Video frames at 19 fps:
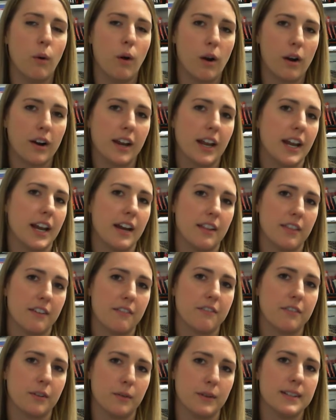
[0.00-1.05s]
are getting in the
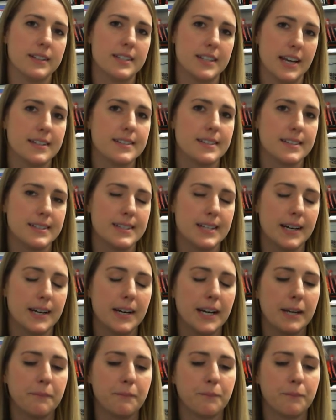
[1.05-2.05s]
fluids necessary.